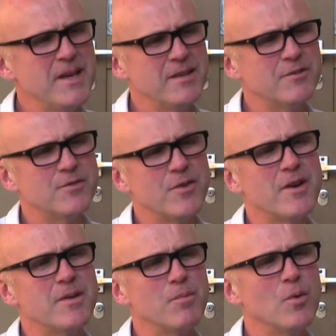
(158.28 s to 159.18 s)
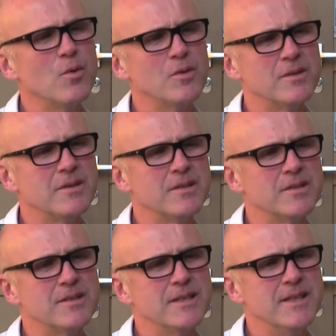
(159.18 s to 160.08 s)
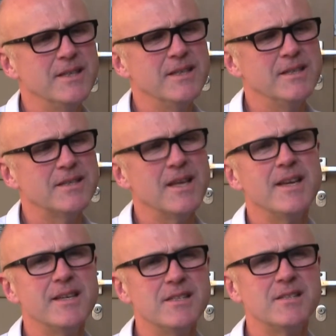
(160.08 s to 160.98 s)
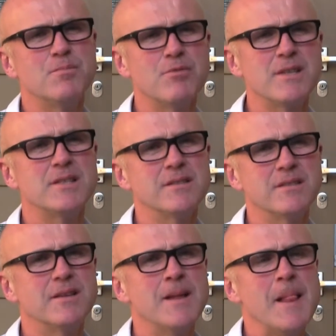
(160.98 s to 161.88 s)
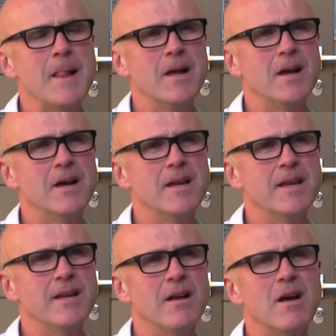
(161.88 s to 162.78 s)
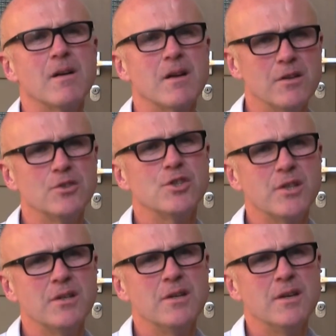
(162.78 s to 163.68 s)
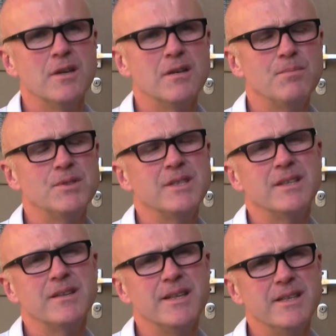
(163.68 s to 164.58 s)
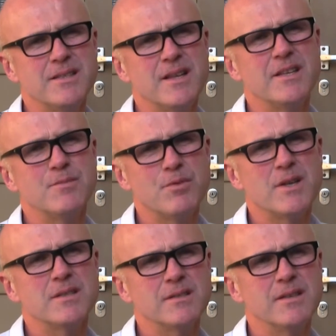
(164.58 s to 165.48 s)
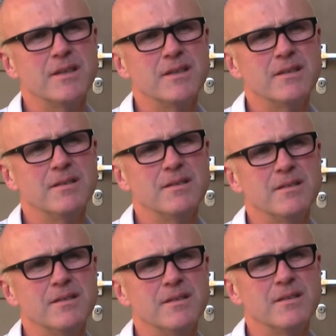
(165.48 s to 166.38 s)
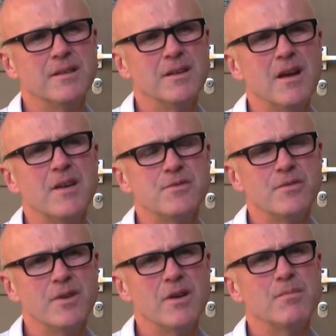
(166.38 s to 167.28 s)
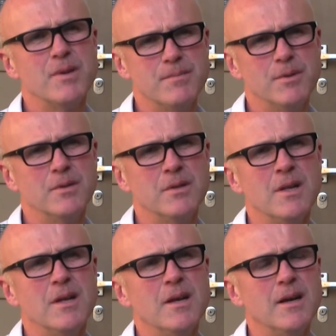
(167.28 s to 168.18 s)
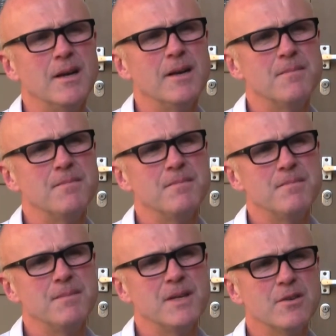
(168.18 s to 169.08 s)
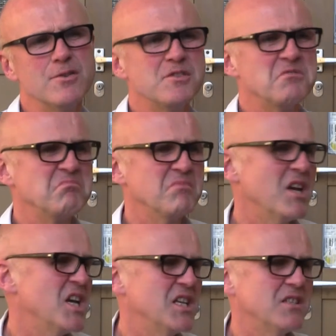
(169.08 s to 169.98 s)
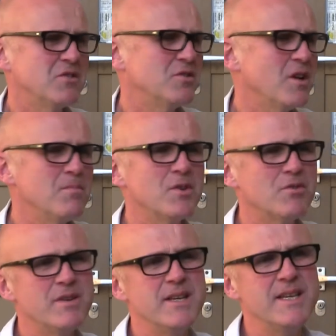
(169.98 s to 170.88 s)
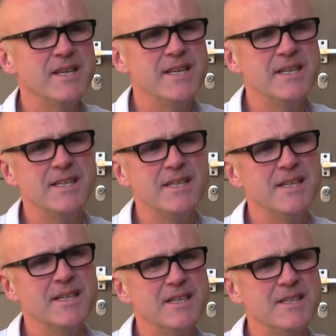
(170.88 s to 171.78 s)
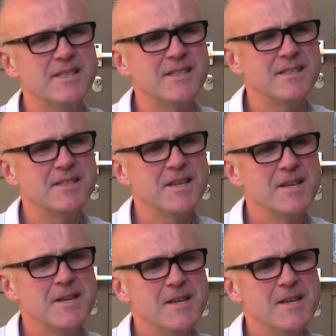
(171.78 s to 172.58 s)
it's very important that he stays present in our culture, and particularly he stays present in the lives of young people. Because to some degree he is